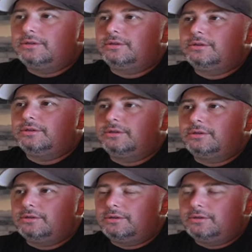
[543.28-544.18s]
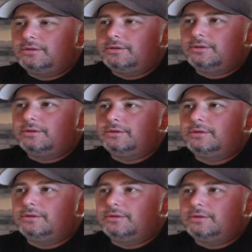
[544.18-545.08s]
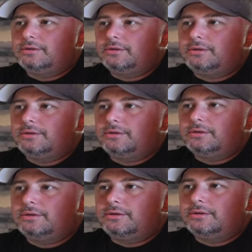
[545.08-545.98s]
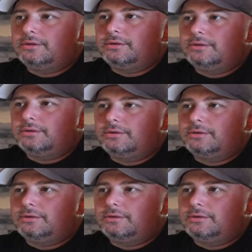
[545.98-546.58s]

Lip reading: (silent)